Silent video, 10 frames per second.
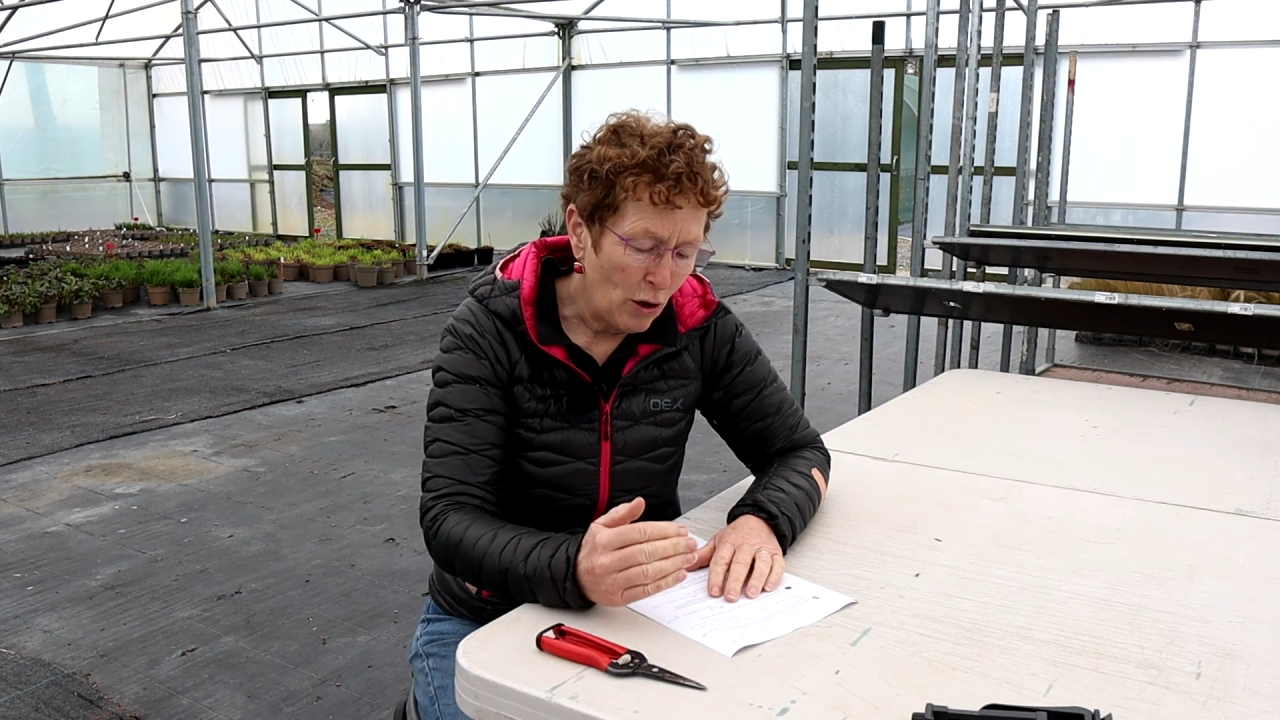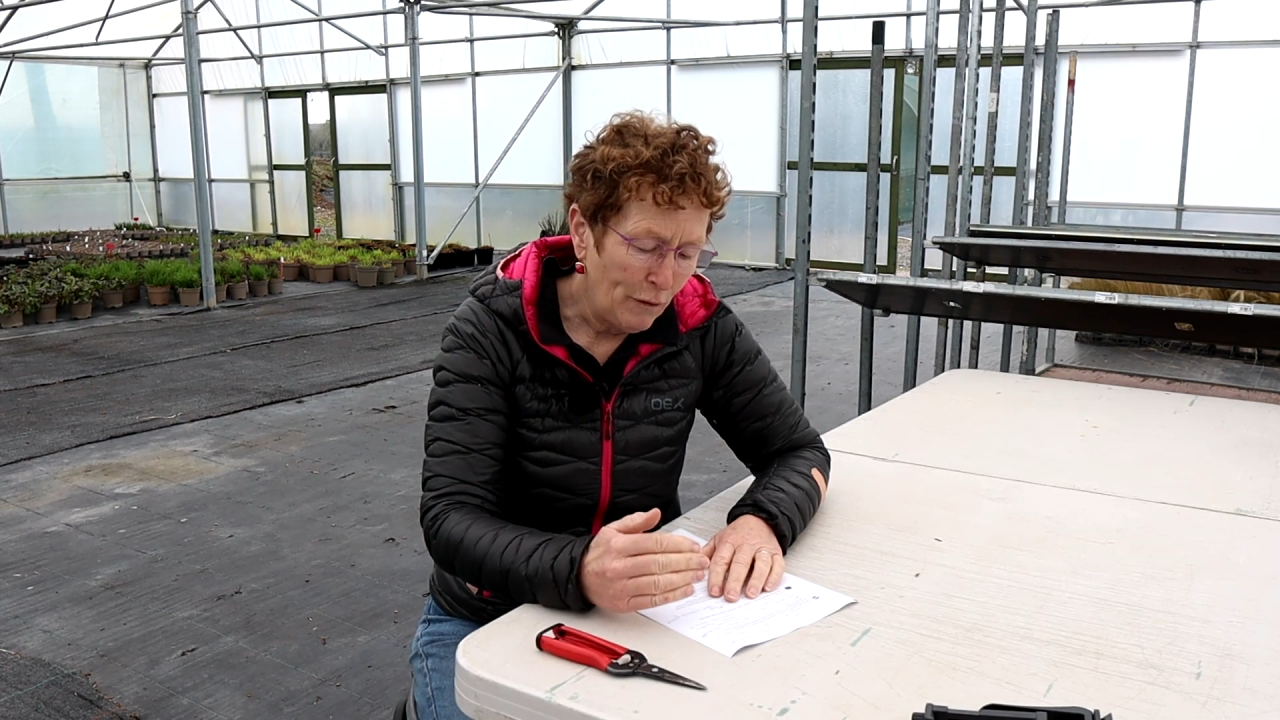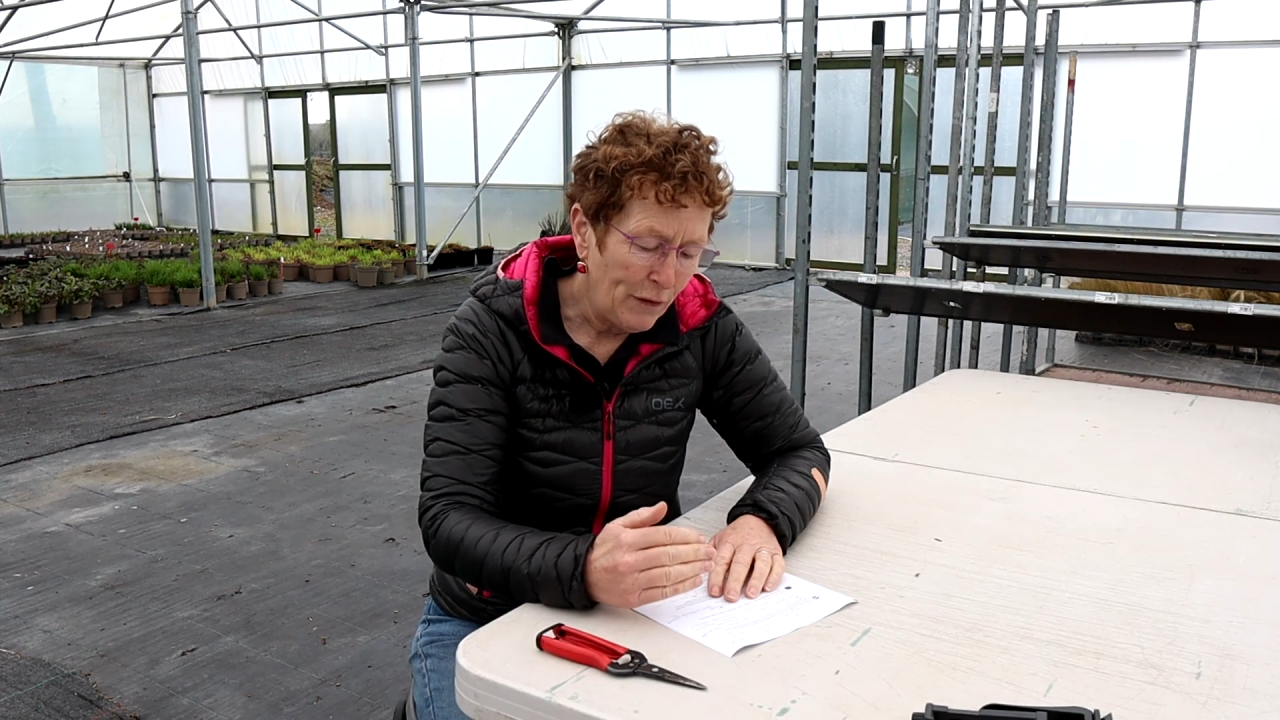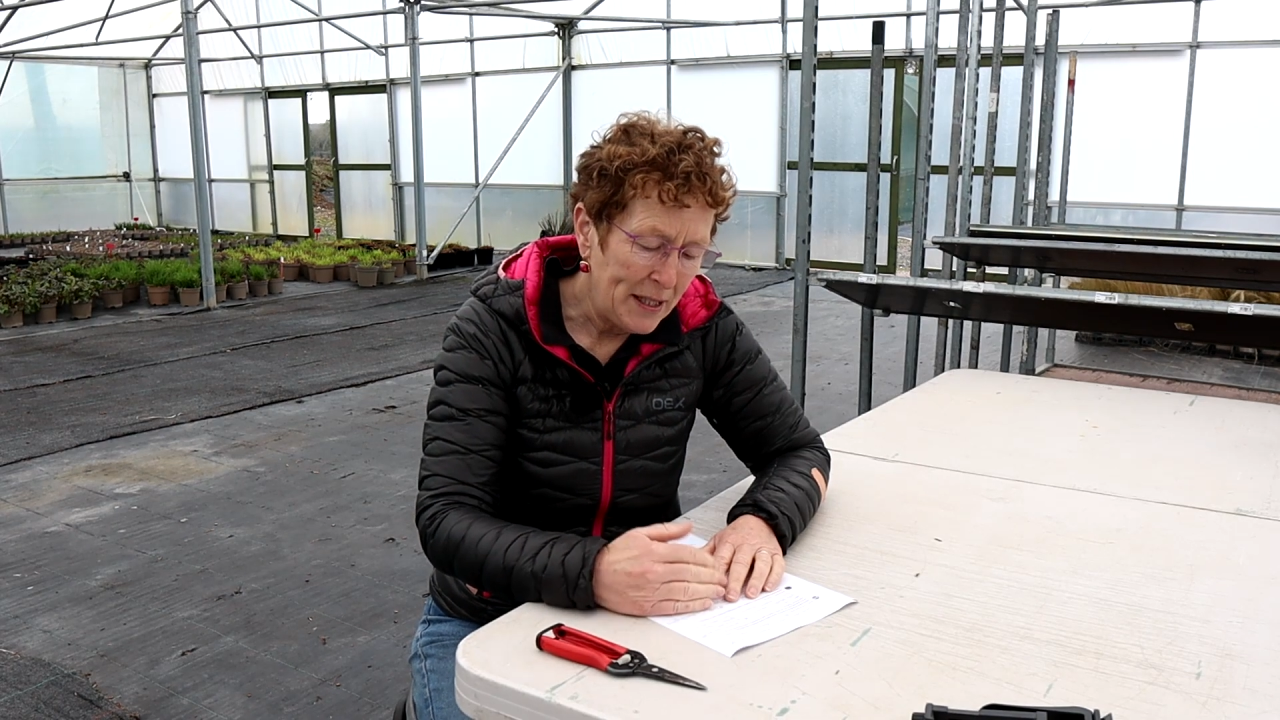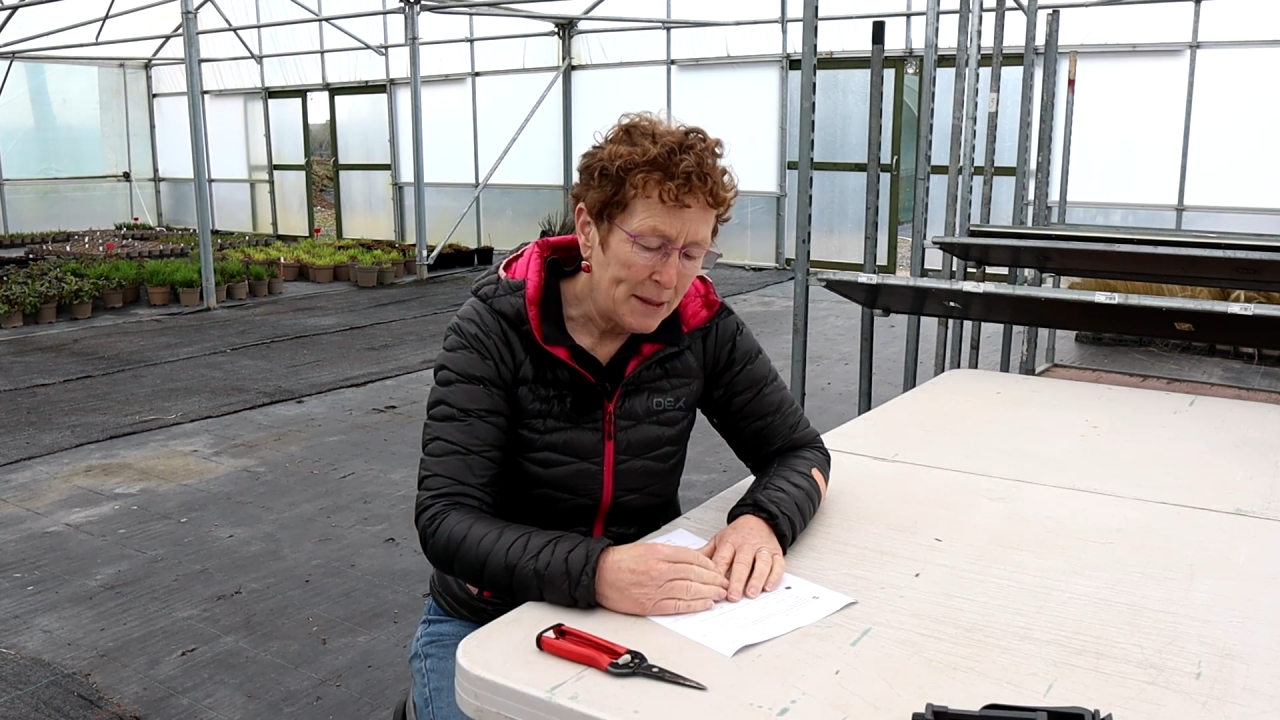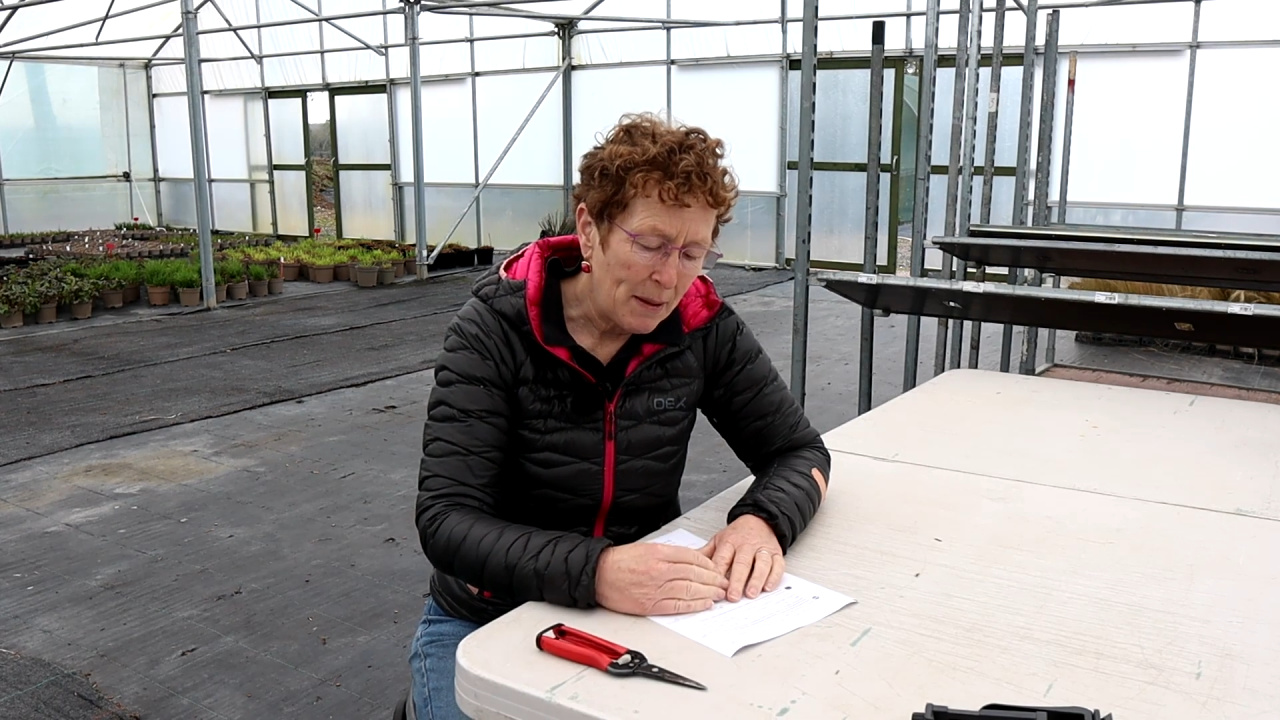of these